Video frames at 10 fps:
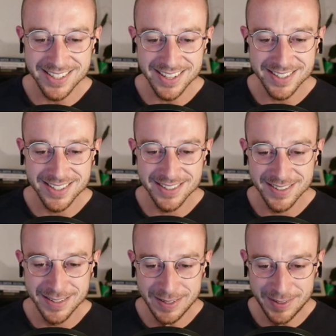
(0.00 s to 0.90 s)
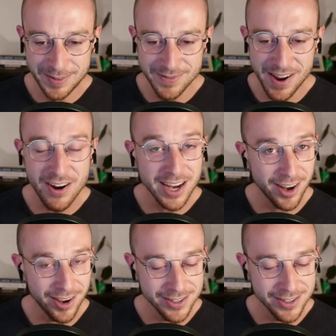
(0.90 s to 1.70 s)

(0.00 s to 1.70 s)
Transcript: us very close